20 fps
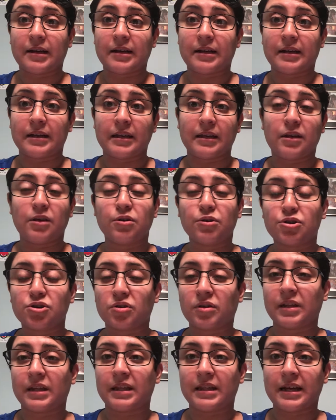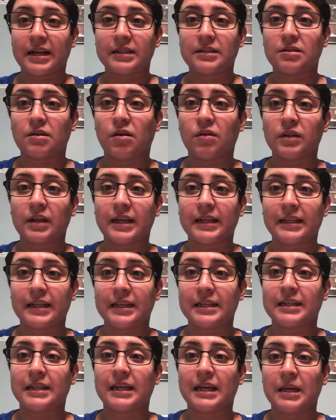and usually that's all I
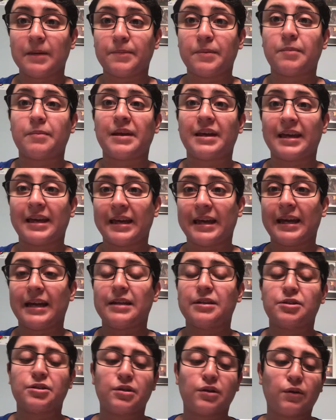need to keep him engaged.